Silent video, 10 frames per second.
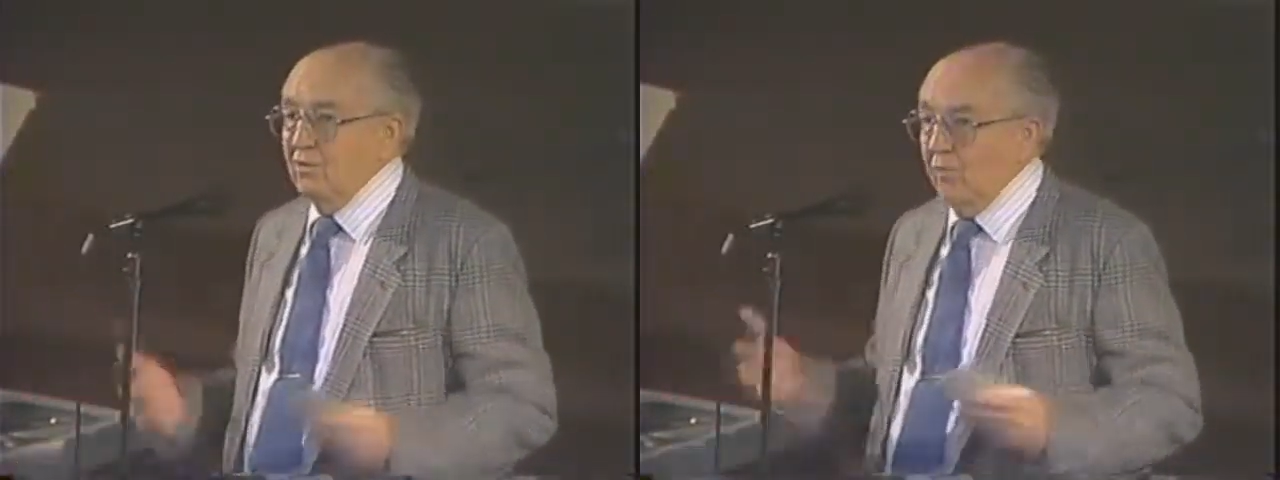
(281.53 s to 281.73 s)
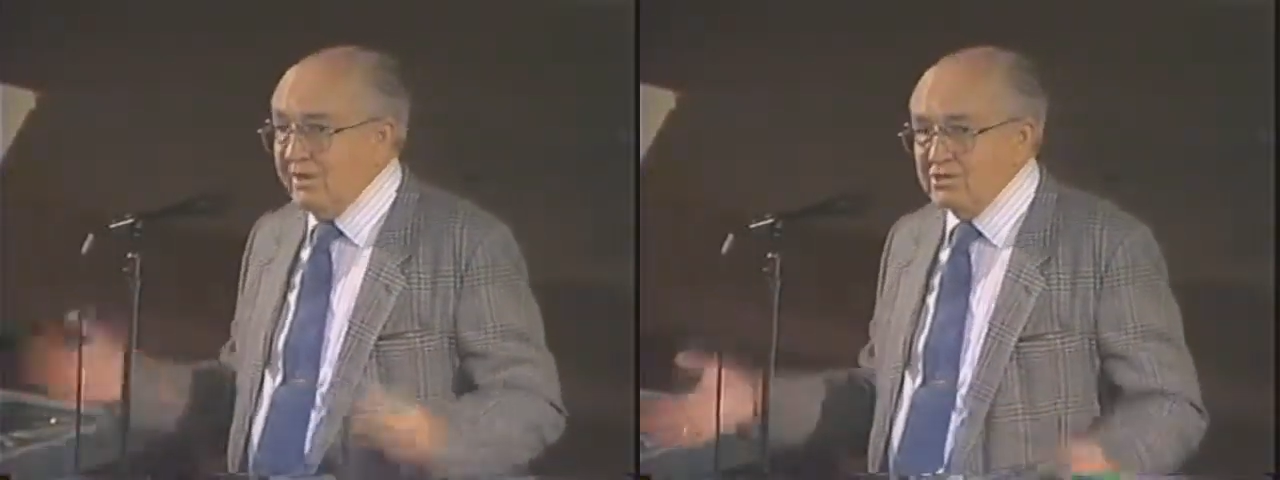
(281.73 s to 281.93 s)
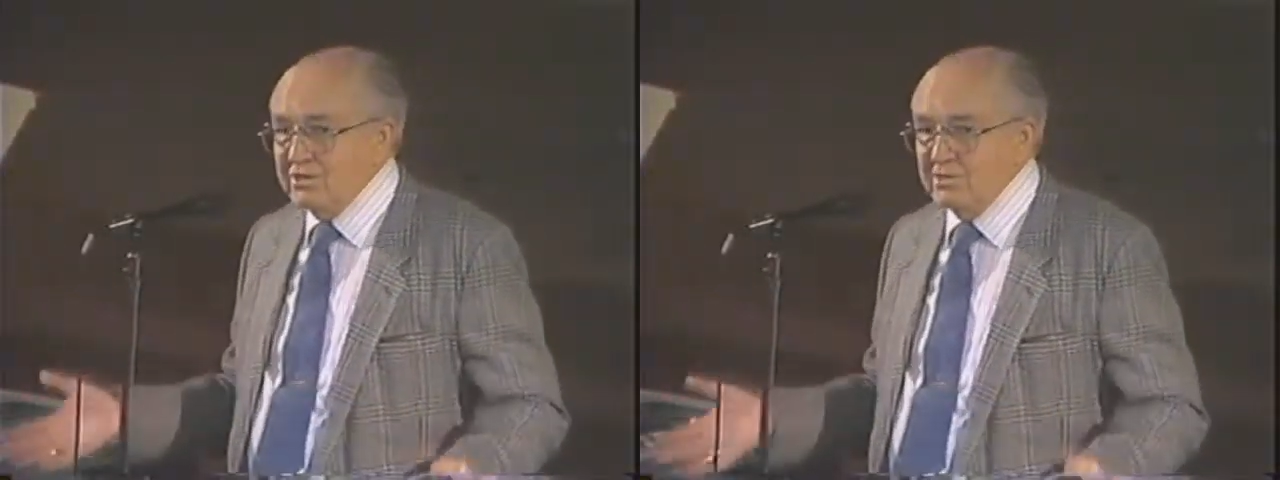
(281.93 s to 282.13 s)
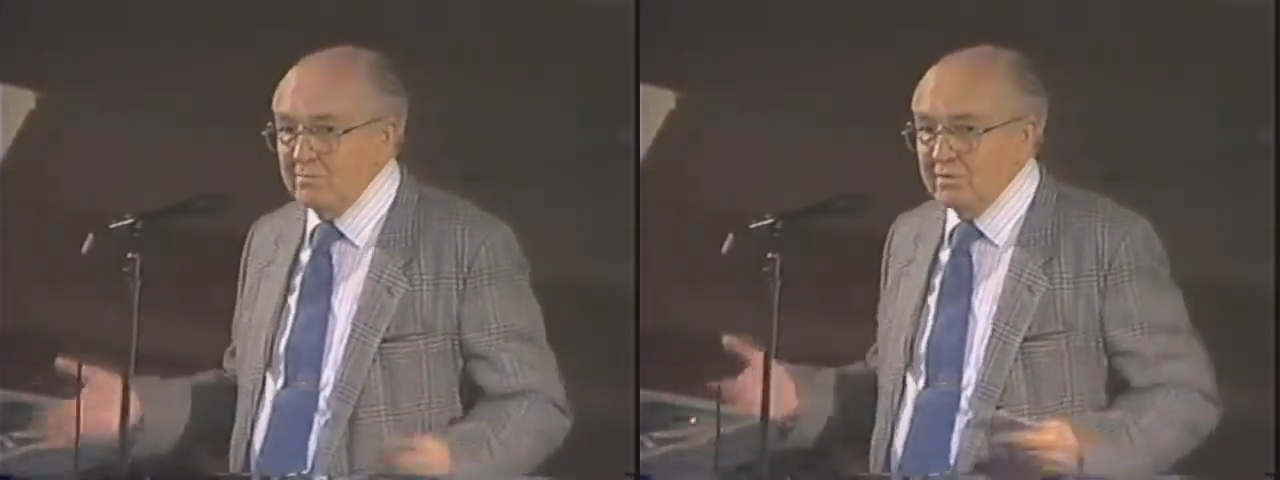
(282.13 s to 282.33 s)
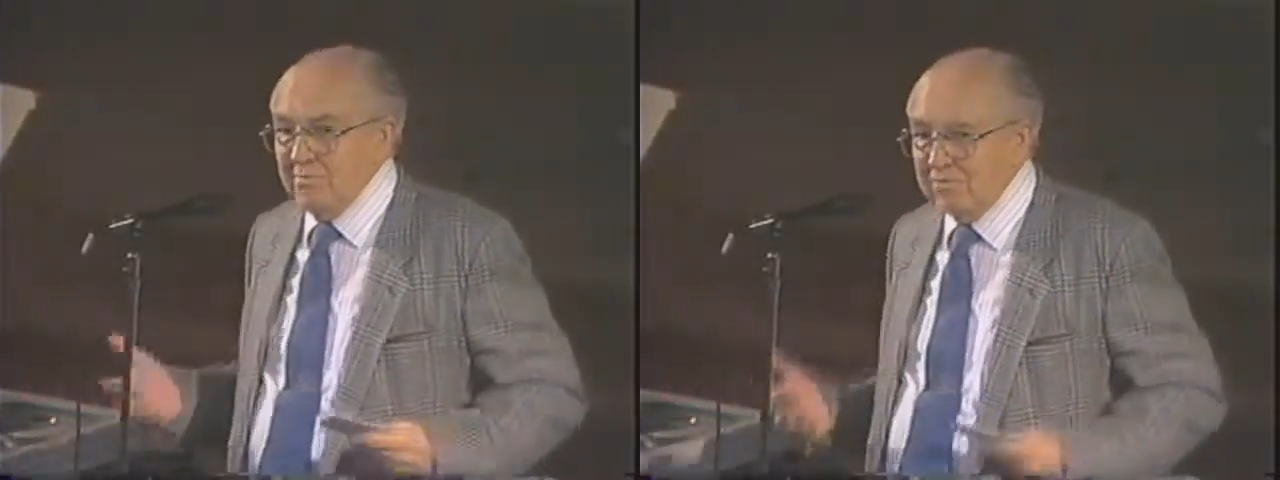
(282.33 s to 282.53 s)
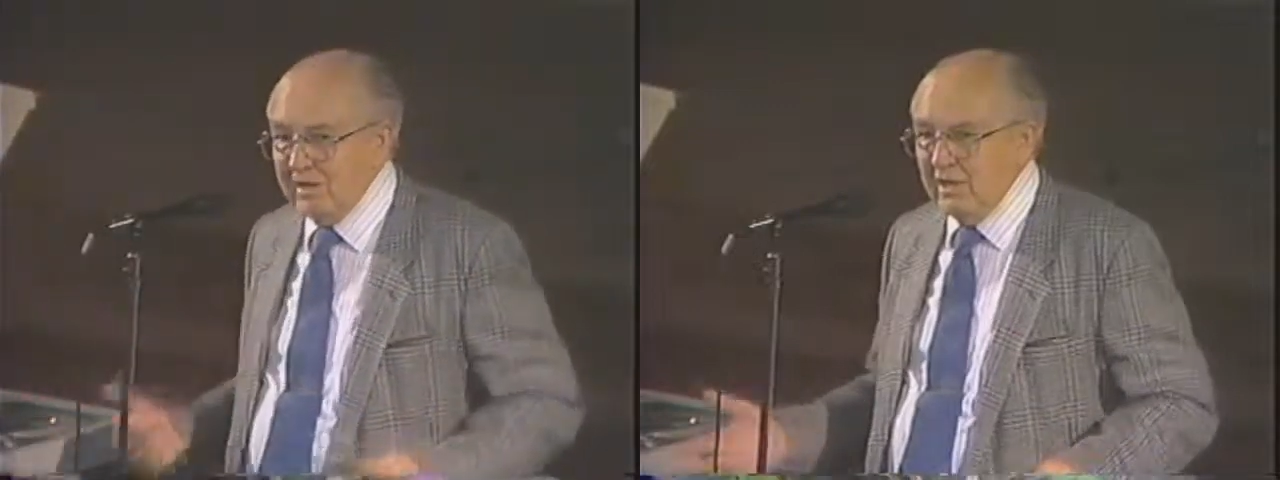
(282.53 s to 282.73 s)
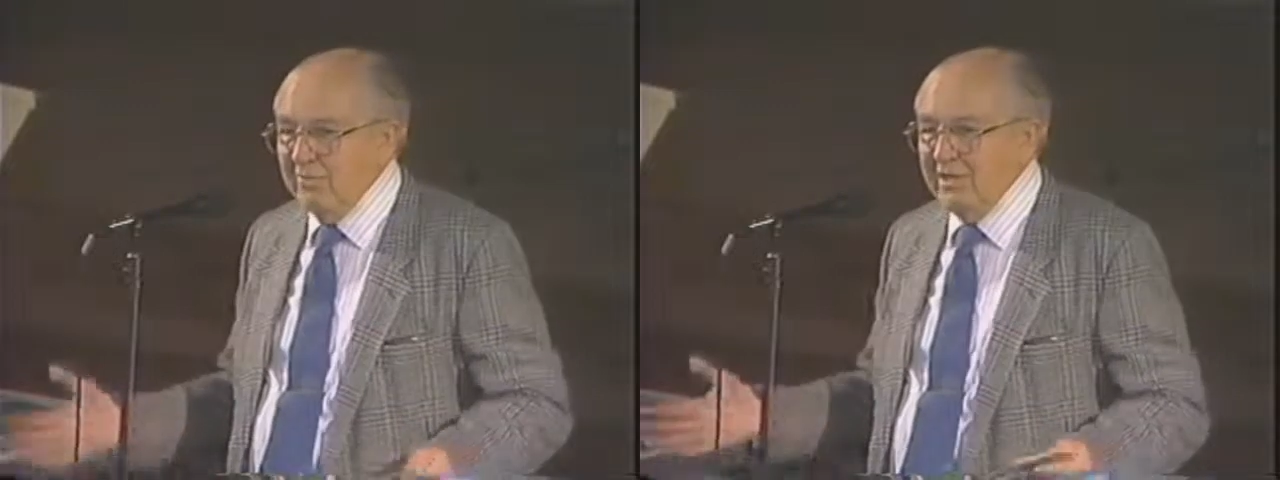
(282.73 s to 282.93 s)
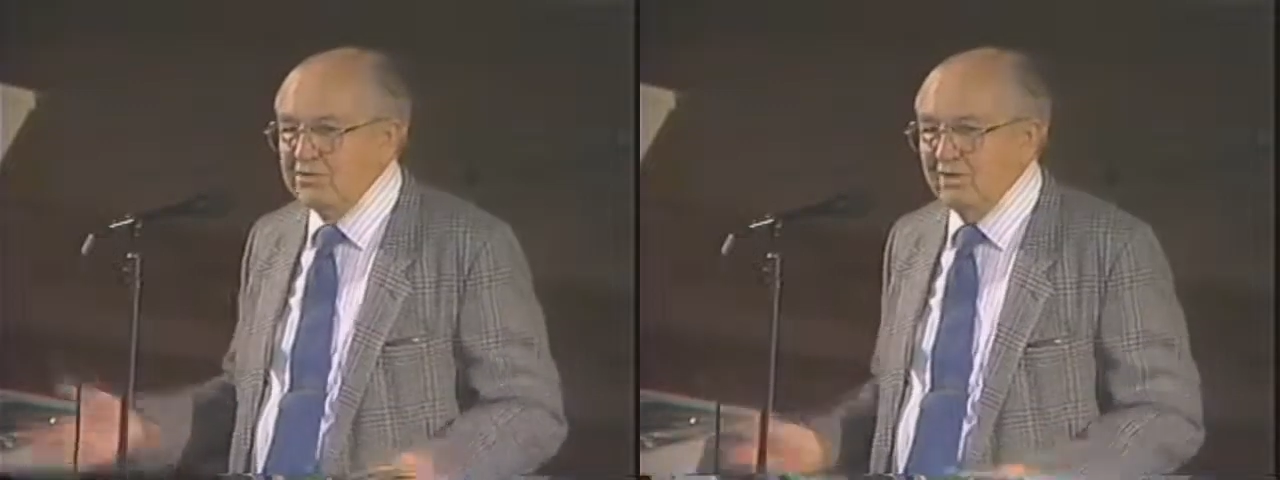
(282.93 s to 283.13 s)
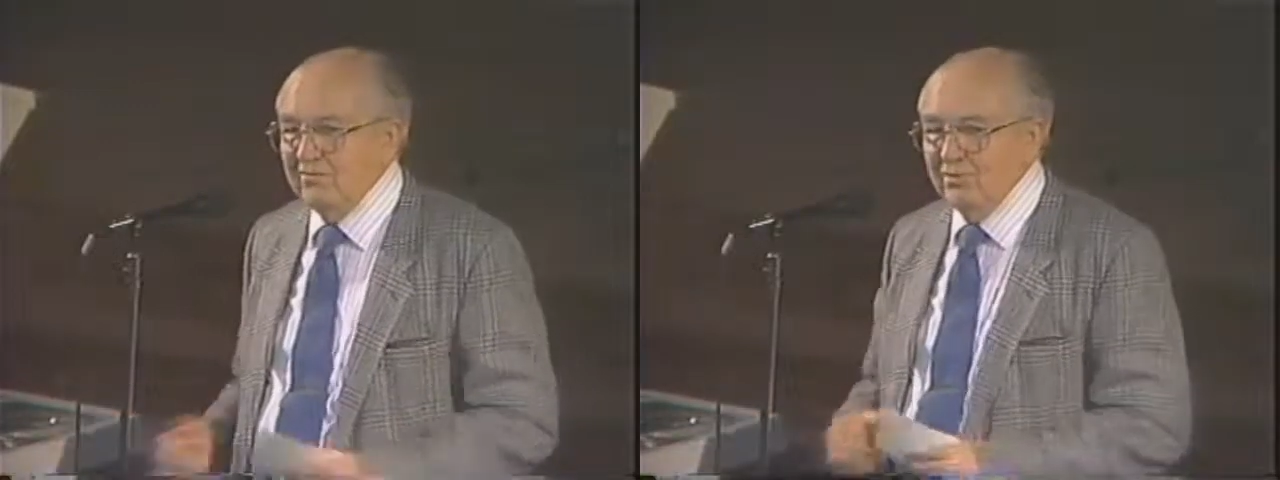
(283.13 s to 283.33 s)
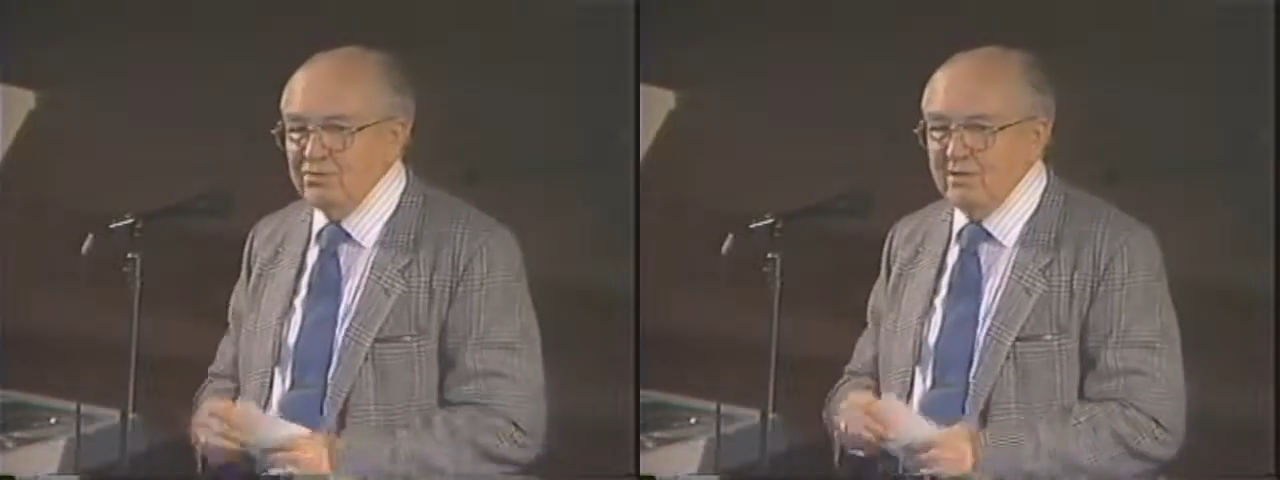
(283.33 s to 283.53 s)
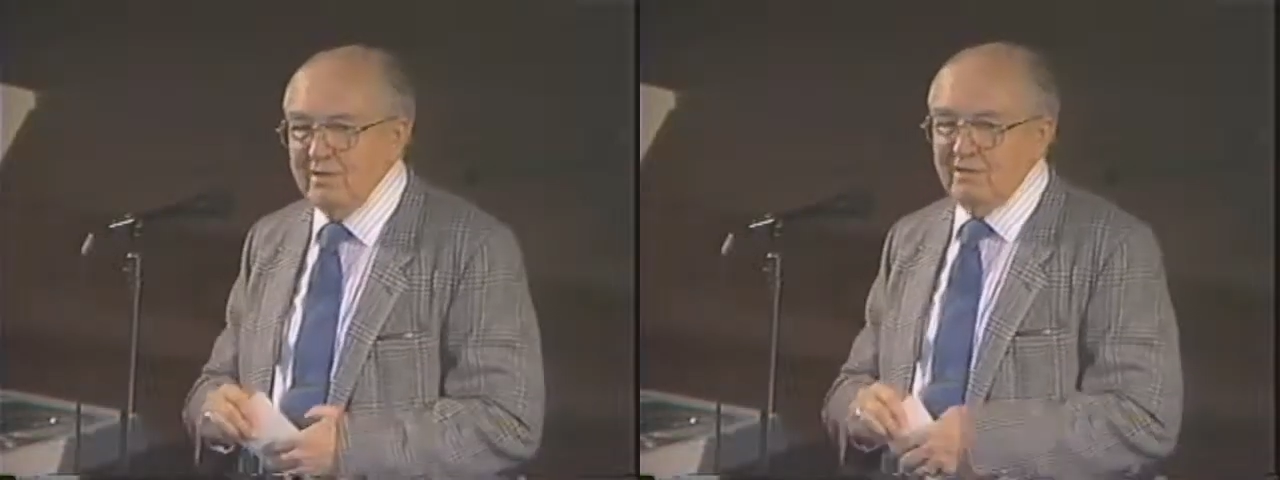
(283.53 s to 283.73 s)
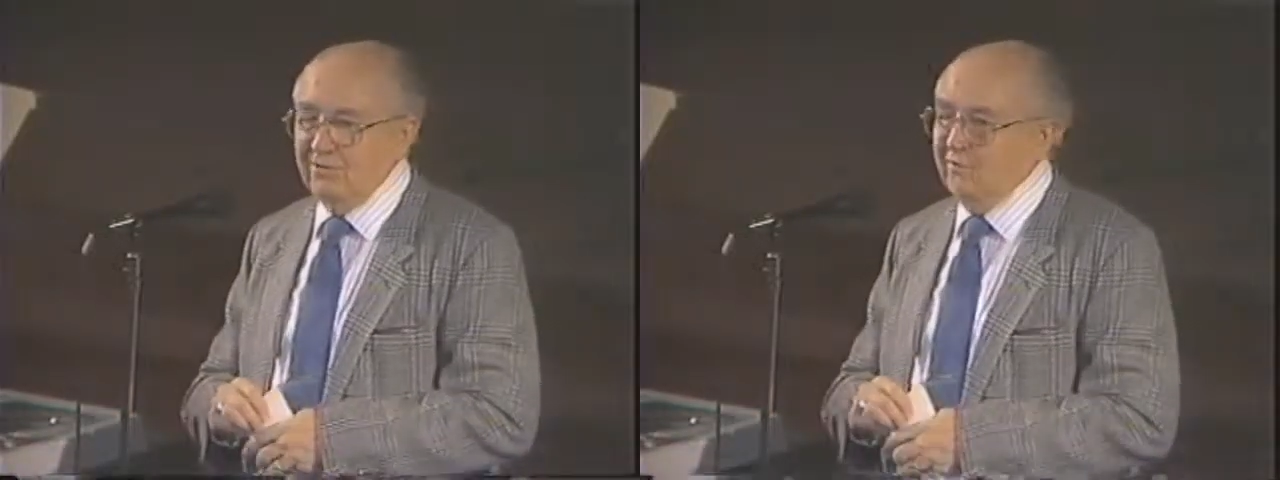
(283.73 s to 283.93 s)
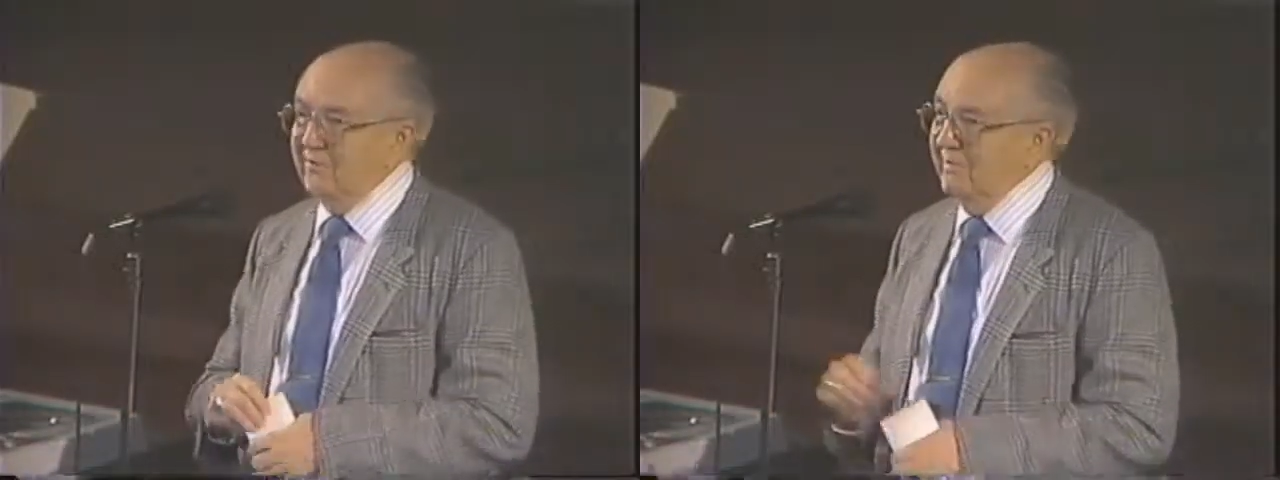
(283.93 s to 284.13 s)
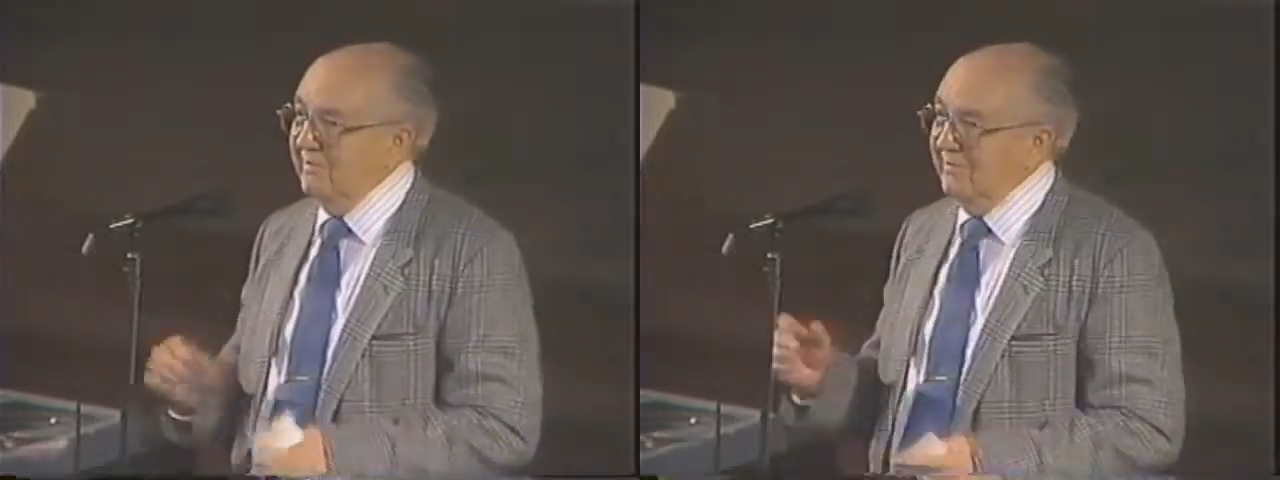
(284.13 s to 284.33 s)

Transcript: racism, completely based on evolution, not on